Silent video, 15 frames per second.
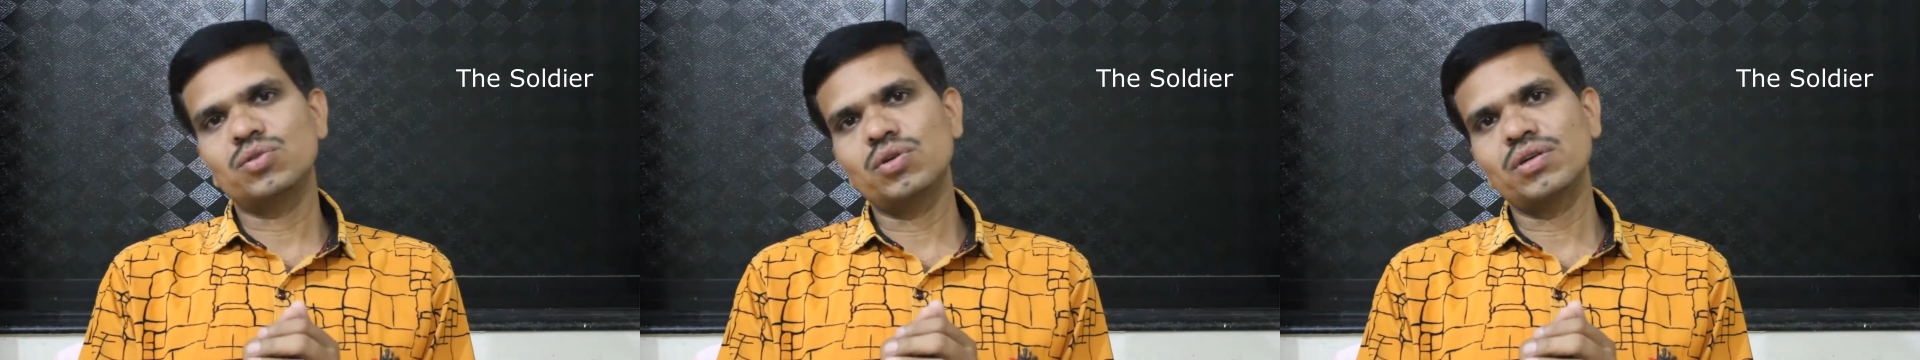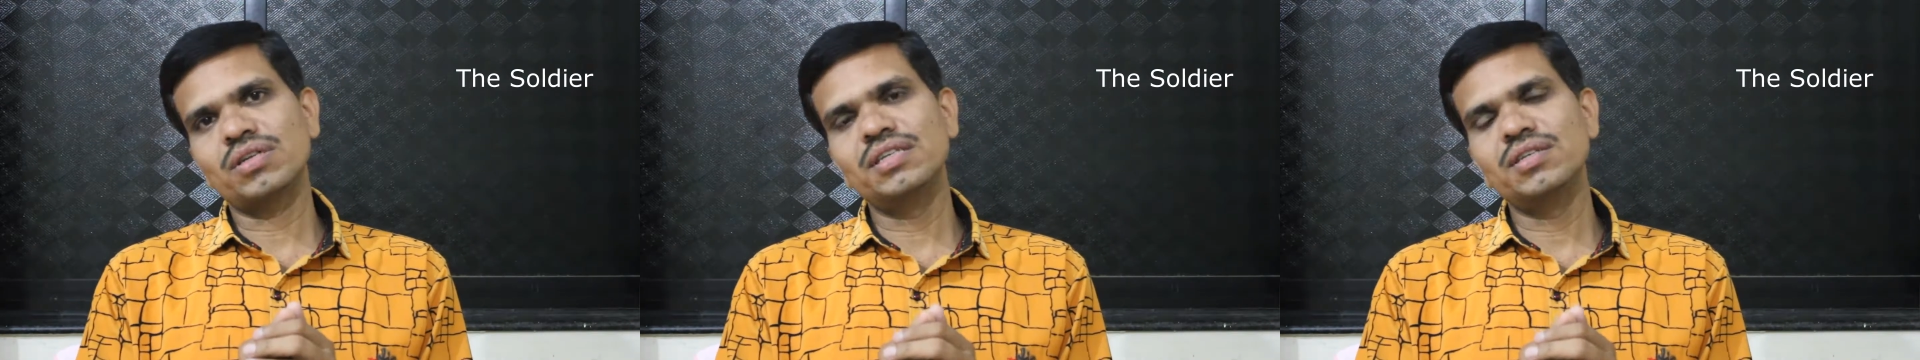
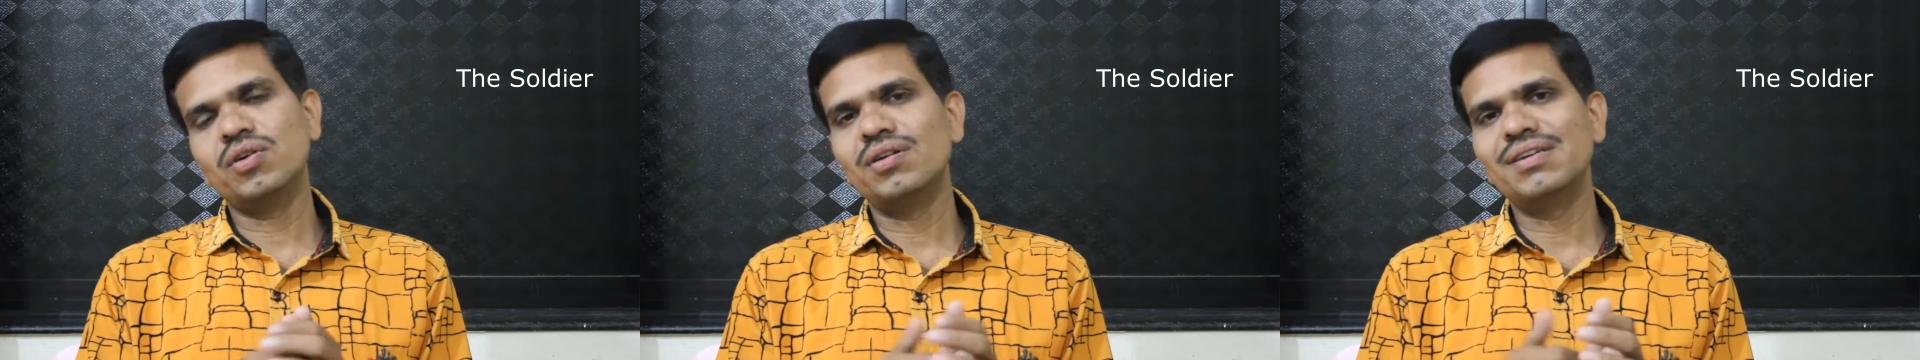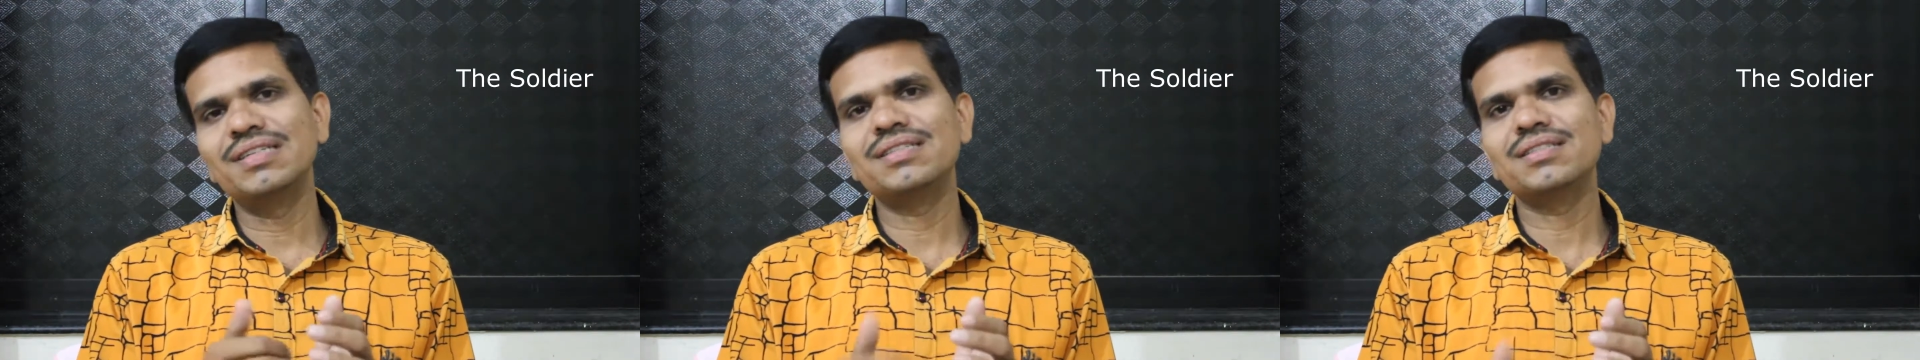talking
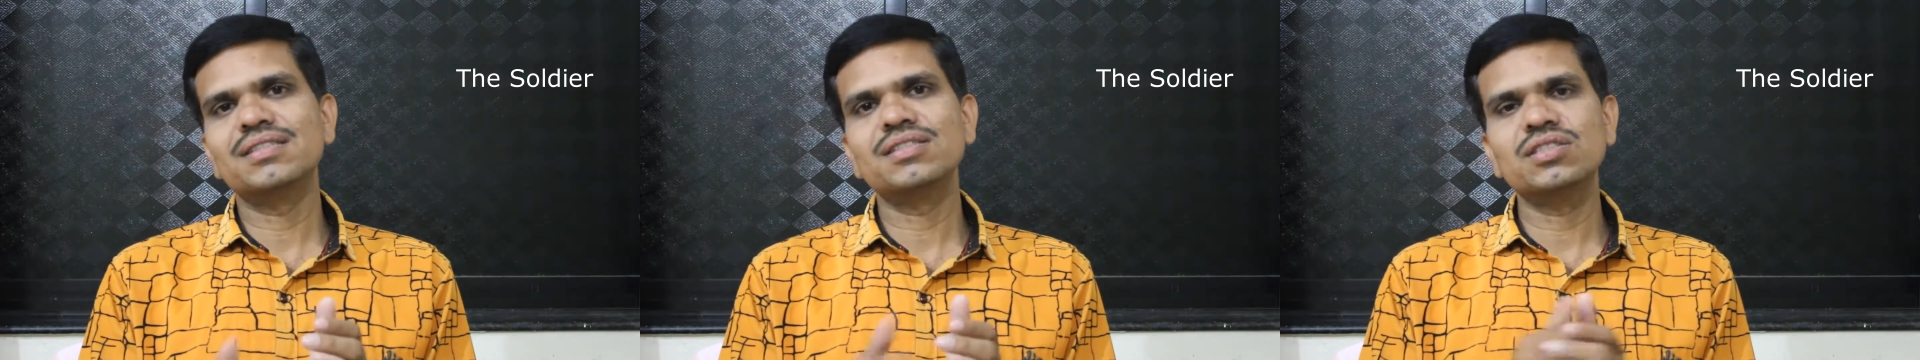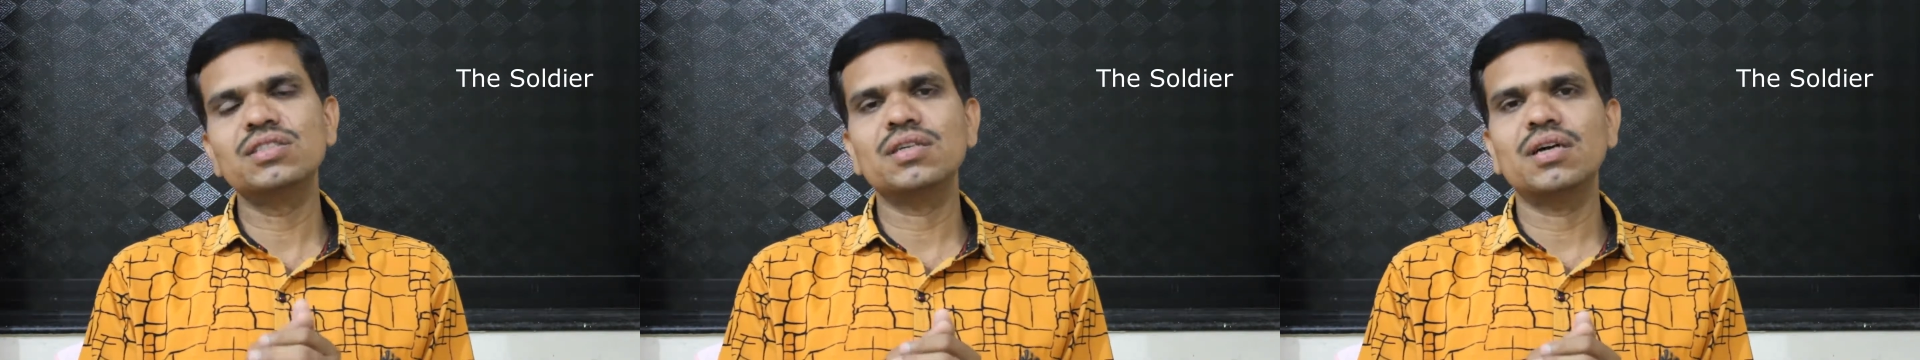or
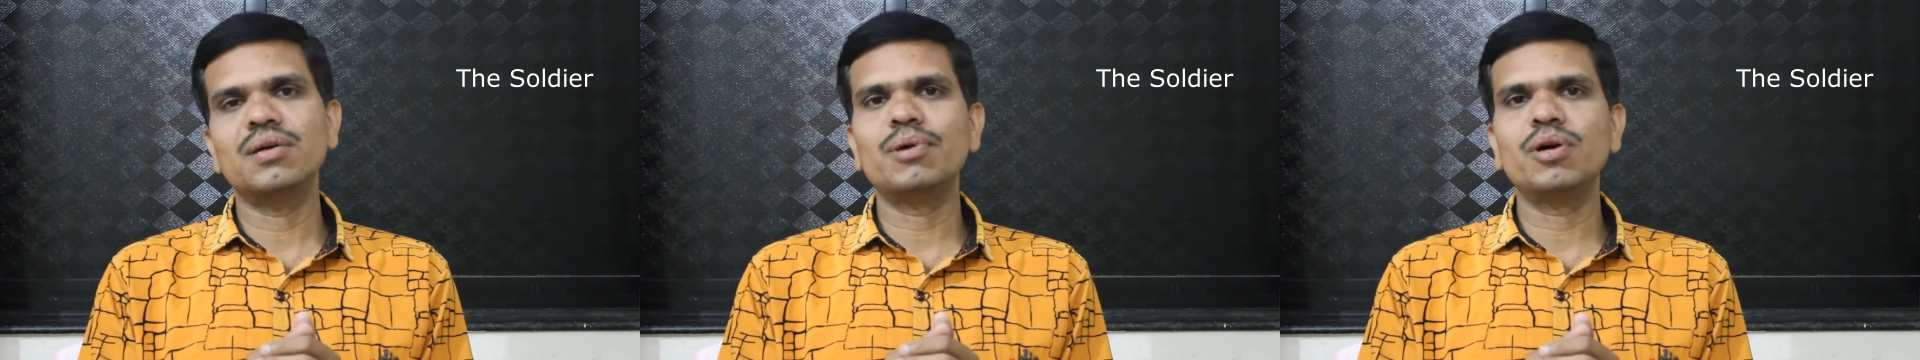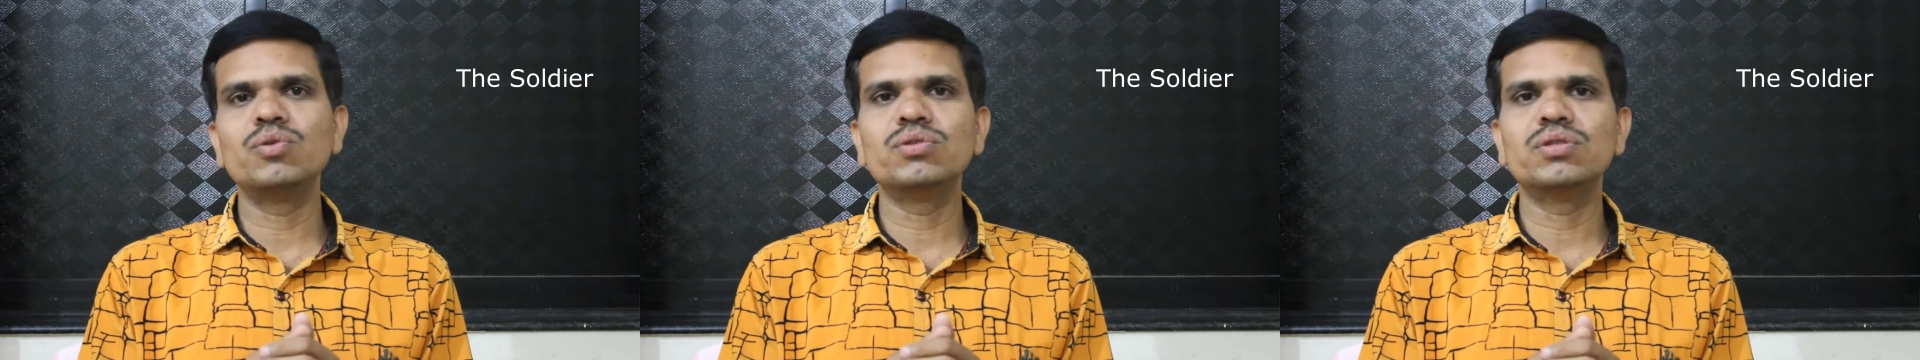discussing
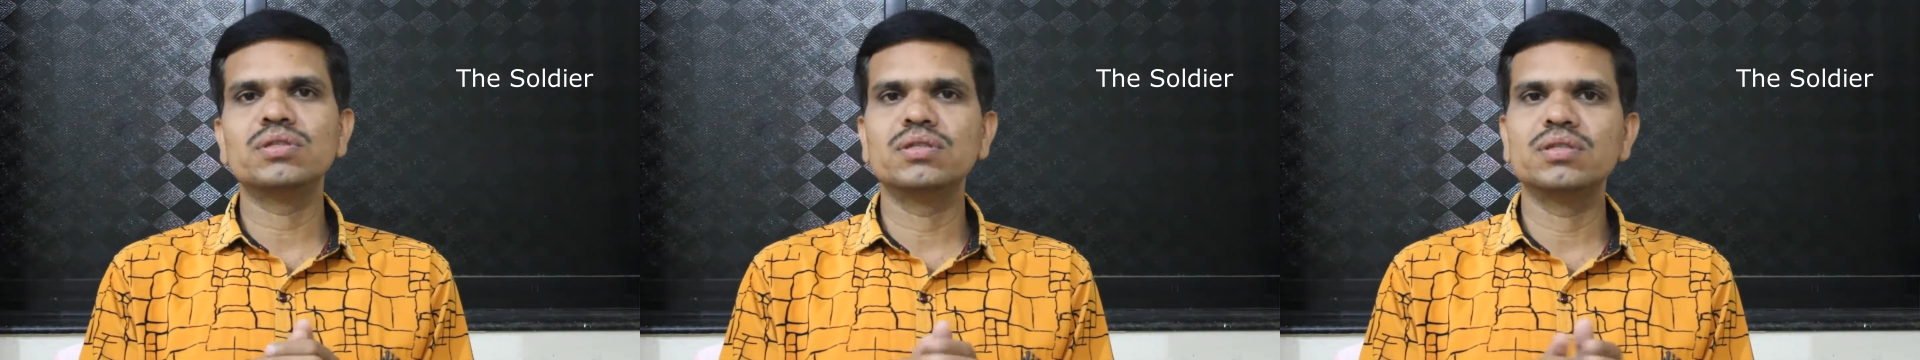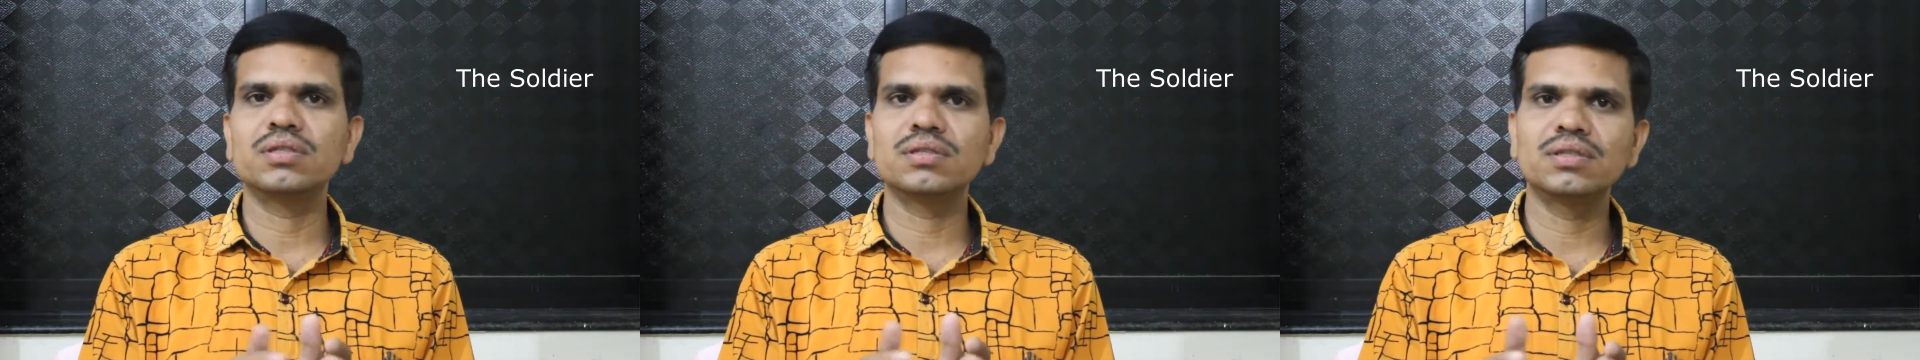about
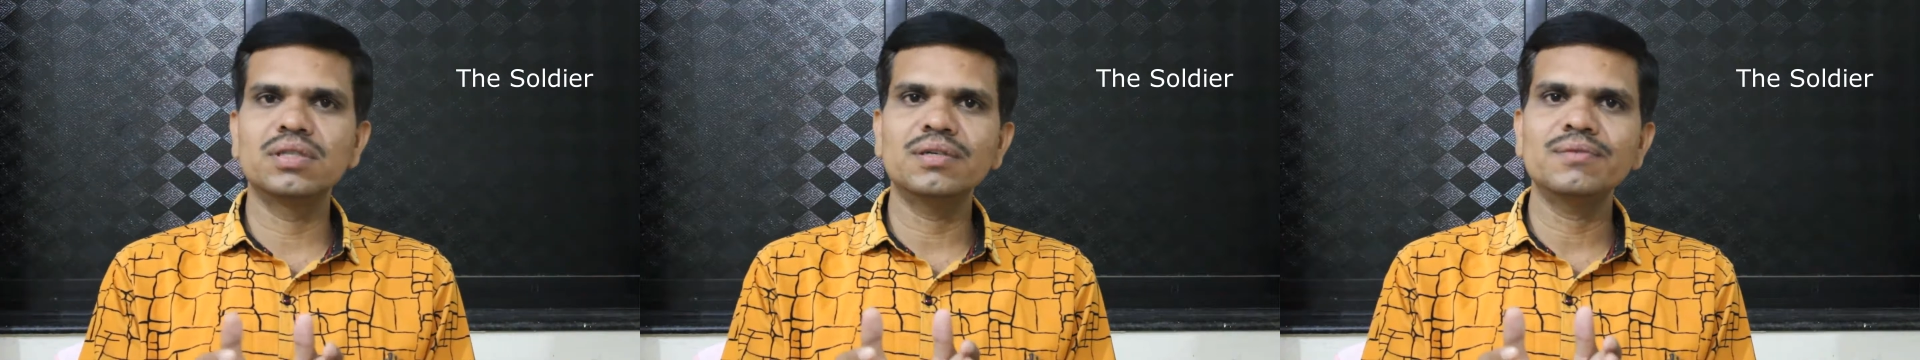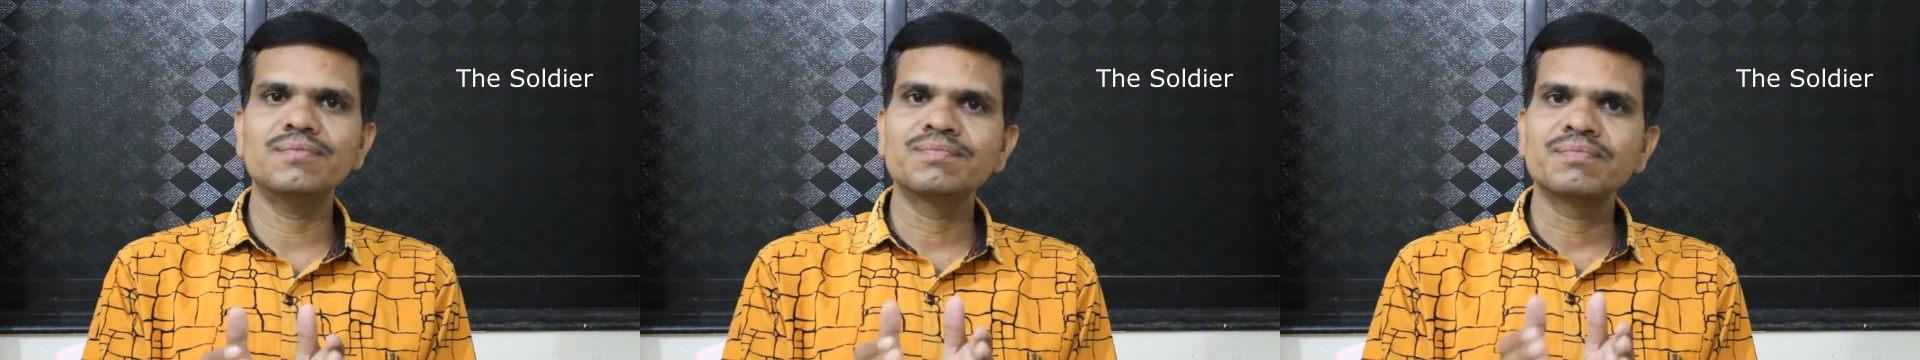
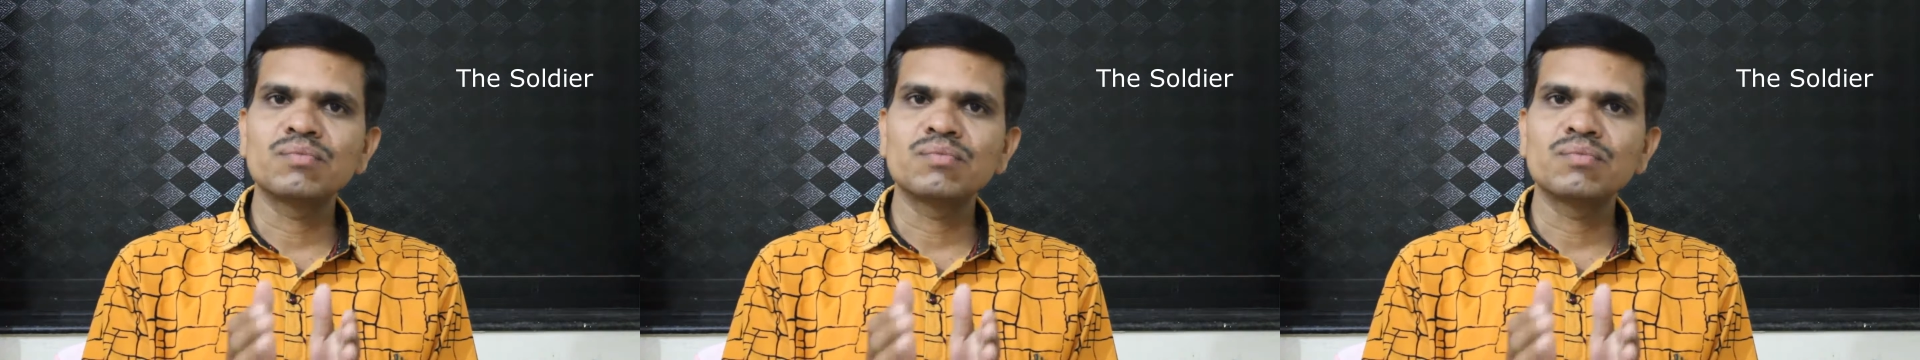the